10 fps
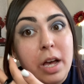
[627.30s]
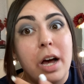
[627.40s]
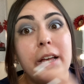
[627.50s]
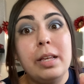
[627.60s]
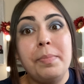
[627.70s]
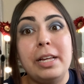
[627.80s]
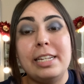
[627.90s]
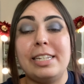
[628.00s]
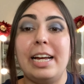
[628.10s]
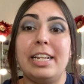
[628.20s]
on the
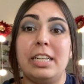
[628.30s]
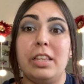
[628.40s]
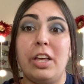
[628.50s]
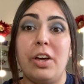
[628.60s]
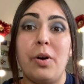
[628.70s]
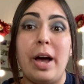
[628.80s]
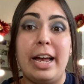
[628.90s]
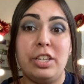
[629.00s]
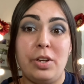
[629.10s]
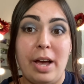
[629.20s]
plus side though,
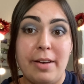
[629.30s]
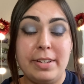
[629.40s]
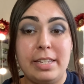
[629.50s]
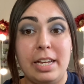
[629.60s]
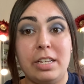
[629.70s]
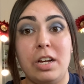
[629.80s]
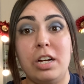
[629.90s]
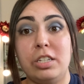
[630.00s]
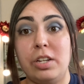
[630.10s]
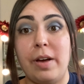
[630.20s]
I do have a
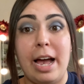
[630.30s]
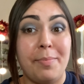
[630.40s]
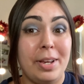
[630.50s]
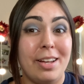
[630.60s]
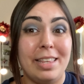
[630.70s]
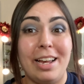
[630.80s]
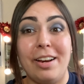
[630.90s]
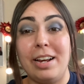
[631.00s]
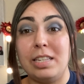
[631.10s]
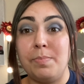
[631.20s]
TikTok, so add me on
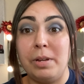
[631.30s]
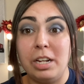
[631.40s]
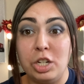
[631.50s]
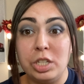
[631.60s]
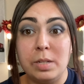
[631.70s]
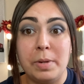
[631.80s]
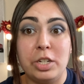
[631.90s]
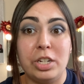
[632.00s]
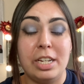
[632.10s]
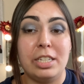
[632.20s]
there. It's Beautylicious
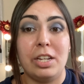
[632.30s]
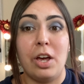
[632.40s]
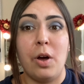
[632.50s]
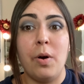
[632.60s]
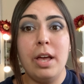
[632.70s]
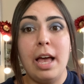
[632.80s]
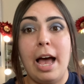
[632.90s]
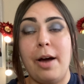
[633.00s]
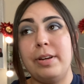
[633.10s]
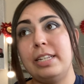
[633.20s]
Budgeting. So
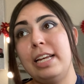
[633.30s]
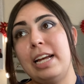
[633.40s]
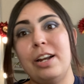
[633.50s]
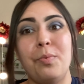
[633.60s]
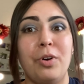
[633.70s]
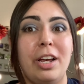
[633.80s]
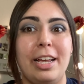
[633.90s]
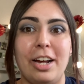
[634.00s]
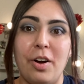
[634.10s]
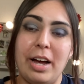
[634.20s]
I was like kind of worried,
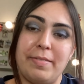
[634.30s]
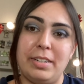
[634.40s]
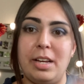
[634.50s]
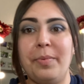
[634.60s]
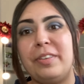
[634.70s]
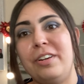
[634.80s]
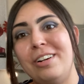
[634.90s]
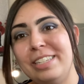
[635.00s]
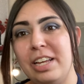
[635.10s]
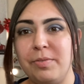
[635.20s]
like, oh, I have to come up with
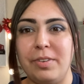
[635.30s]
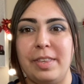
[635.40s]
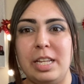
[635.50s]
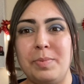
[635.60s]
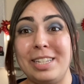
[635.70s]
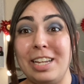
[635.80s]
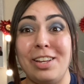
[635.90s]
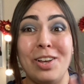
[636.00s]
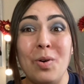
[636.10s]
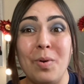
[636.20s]
content for this, but I was like,
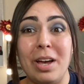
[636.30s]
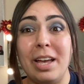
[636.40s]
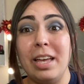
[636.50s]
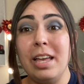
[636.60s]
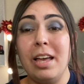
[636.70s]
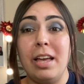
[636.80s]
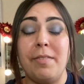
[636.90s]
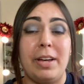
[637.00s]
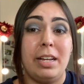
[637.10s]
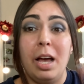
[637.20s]
you know what?
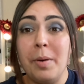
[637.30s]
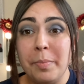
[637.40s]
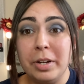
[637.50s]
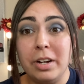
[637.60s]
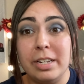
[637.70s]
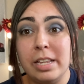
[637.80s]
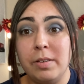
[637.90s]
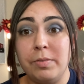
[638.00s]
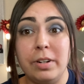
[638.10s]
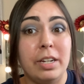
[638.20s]
If I come up with
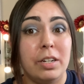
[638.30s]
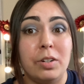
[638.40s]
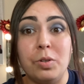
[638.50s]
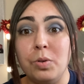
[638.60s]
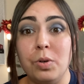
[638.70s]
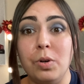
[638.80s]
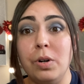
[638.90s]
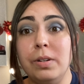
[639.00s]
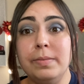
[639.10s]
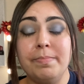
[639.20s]
content for it,
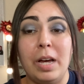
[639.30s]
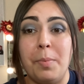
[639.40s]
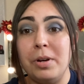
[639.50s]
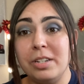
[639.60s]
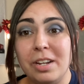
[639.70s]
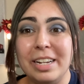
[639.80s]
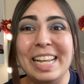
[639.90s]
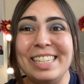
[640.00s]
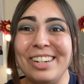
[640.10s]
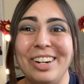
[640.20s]
cool. I'll post on
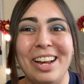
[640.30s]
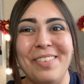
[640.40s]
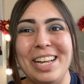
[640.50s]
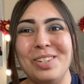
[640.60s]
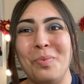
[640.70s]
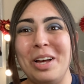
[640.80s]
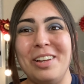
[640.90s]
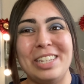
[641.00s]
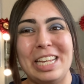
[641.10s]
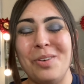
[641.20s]
Instagram as
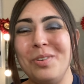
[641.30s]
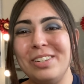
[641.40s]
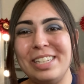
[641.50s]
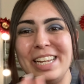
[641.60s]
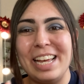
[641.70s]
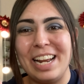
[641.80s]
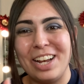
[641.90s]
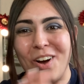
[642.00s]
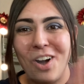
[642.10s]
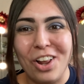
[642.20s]
well, so you will see it
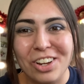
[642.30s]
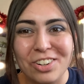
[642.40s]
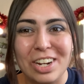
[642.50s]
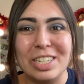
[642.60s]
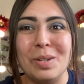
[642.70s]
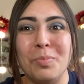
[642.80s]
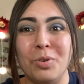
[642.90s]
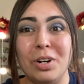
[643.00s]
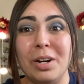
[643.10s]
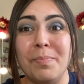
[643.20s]
like all across the
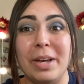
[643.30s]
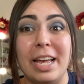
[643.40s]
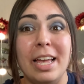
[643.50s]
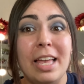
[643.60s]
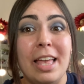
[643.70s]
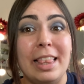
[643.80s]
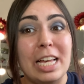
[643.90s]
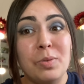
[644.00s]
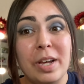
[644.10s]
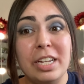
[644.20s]
board, but
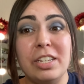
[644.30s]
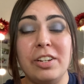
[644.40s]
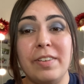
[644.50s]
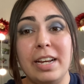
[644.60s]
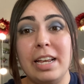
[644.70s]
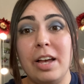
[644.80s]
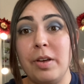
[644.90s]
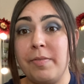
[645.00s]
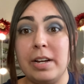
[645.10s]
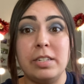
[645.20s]
that's what I can do right now.
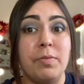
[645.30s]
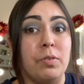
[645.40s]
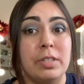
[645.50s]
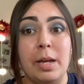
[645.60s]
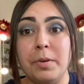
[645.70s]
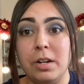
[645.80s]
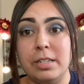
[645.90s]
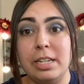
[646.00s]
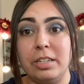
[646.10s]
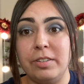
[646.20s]
If I was a full-time
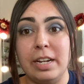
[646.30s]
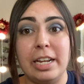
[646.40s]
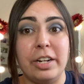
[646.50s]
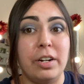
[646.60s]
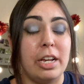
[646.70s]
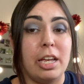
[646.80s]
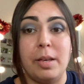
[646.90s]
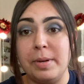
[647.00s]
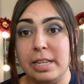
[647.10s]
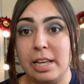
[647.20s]
content creator,
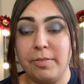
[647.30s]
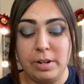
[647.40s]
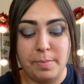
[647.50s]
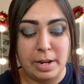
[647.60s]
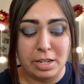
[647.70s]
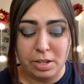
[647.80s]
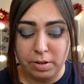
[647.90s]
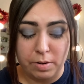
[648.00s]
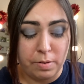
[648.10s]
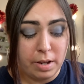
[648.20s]
it'd be different, but I
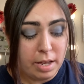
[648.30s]
do